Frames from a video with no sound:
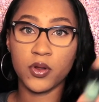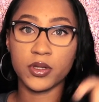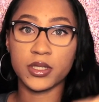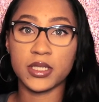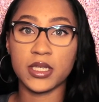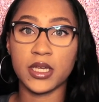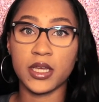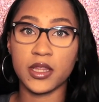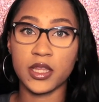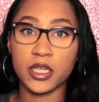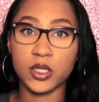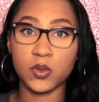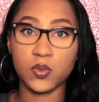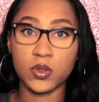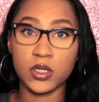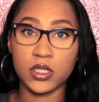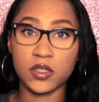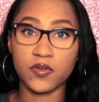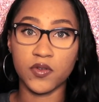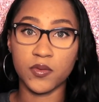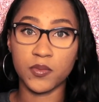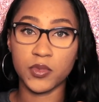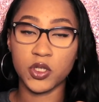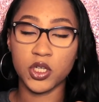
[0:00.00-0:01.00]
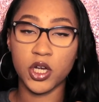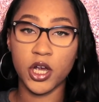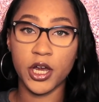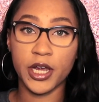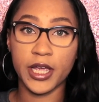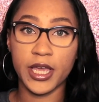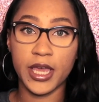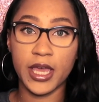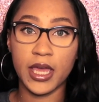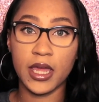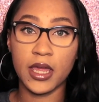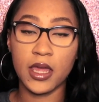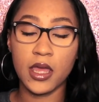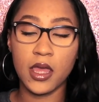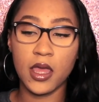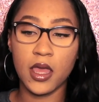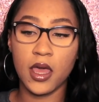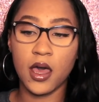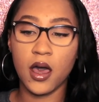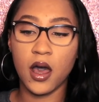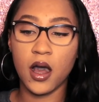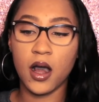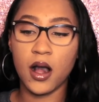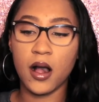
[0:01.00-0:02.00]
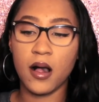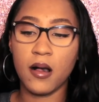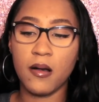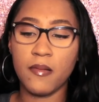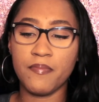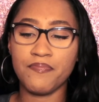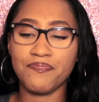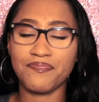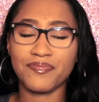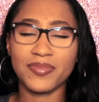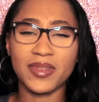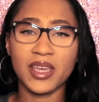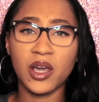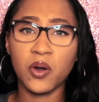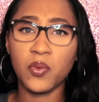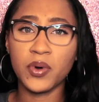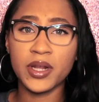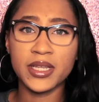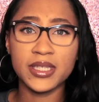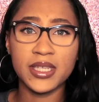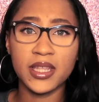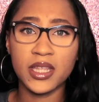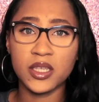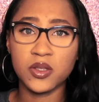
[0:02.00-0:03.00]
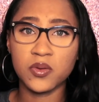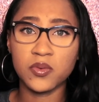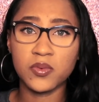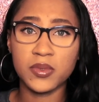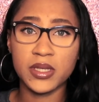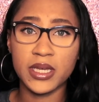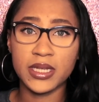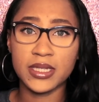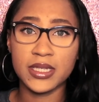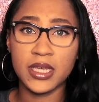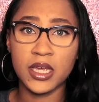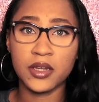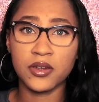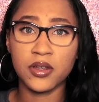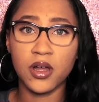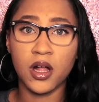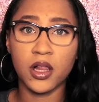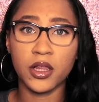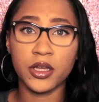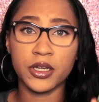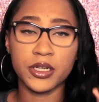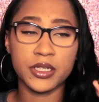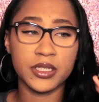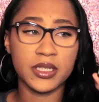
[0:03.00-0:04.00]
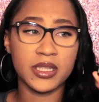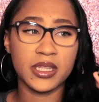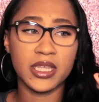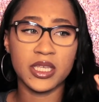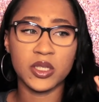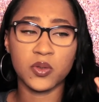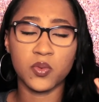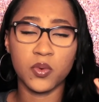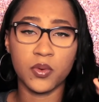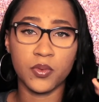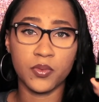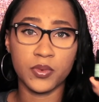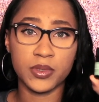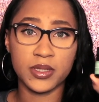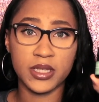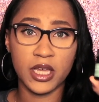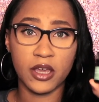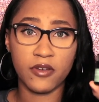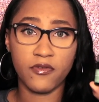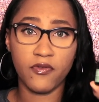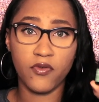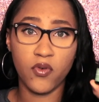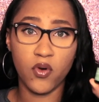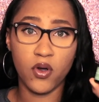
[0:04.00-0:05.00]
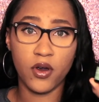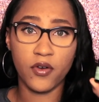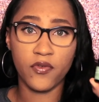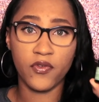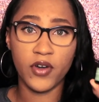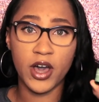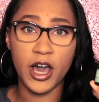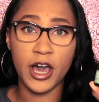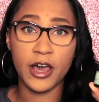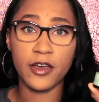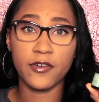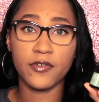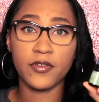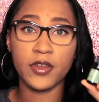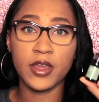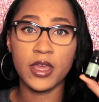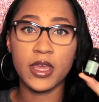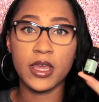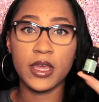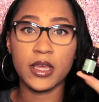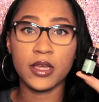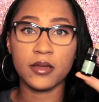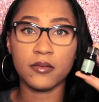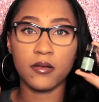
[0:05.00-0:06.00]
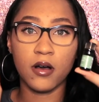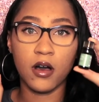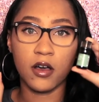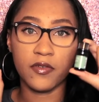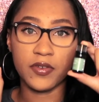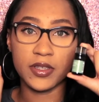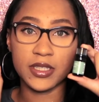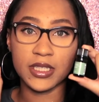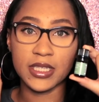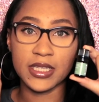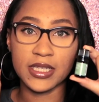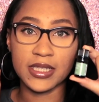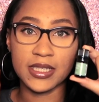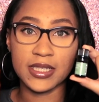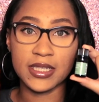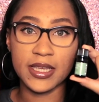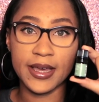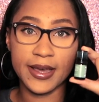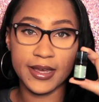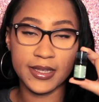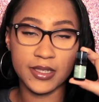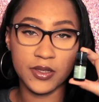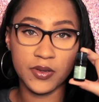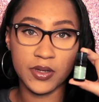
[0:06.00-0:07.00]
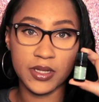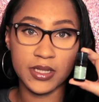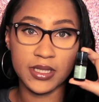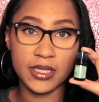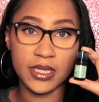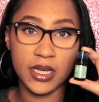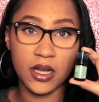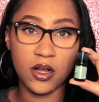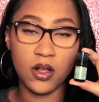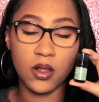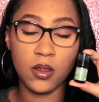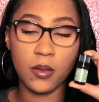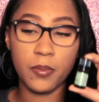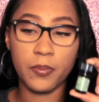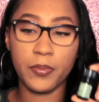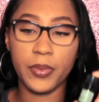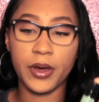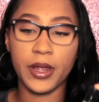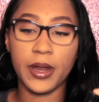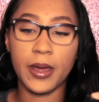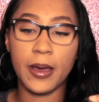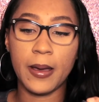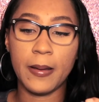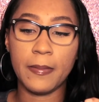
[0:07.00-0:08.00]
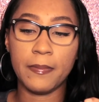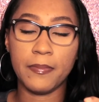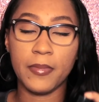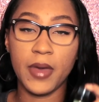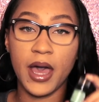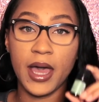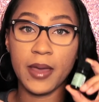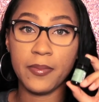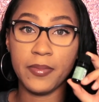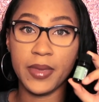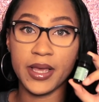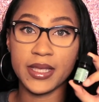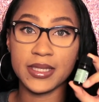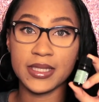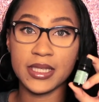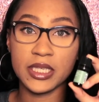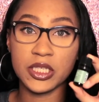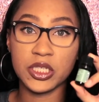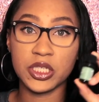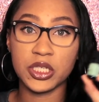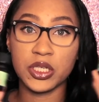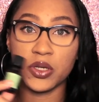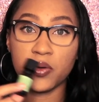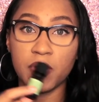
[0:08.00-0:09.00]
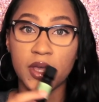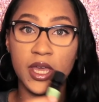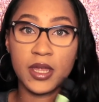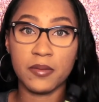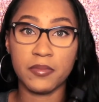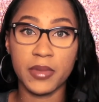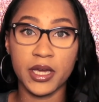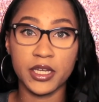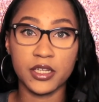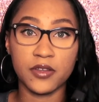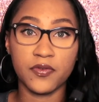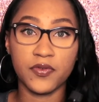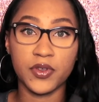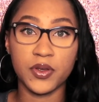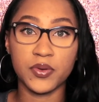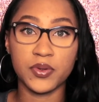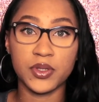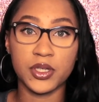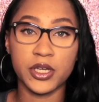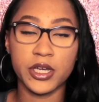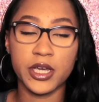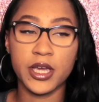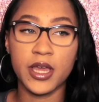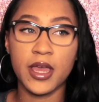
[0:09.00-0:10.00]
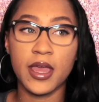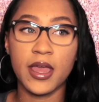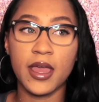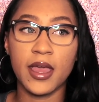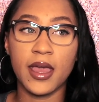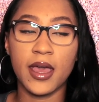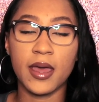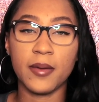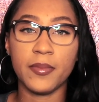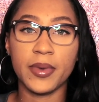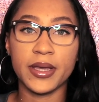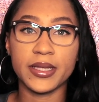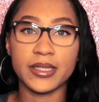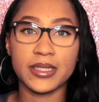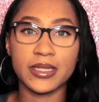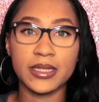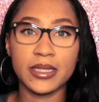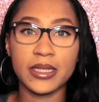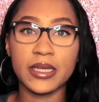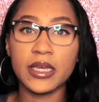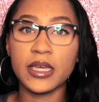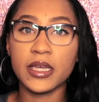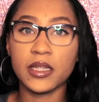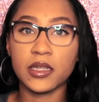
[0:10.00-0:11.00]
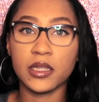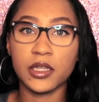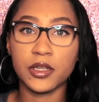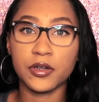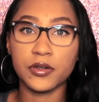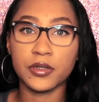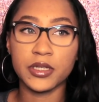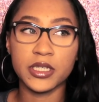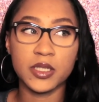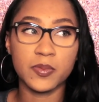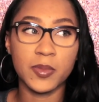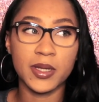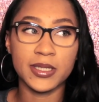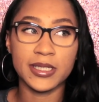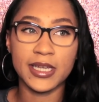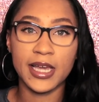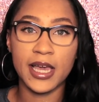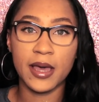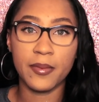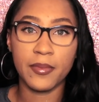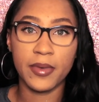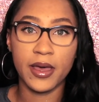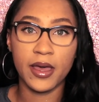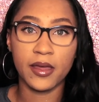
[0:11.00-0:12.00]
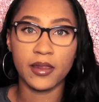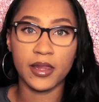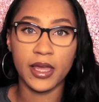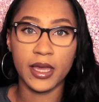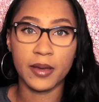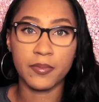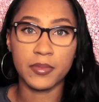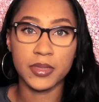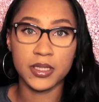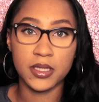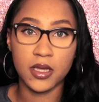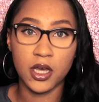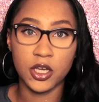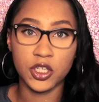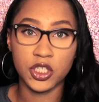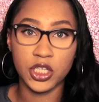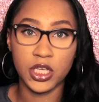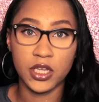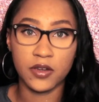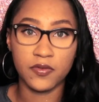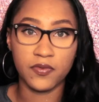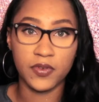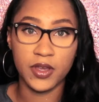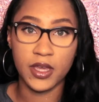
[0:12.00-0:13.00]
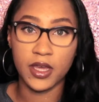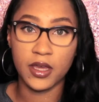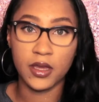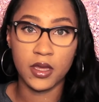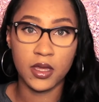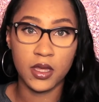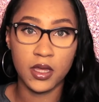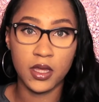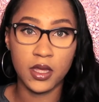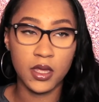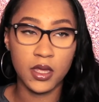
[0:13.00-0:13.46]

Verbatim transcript: Ulta, this one is from Target. Um, I want to say this one was like $10, this one was like 4 or 5 Obviously in size, you can tell. But um, I mix these two in my diffuser, and basically it literally smells like I'm at like Massage Envy.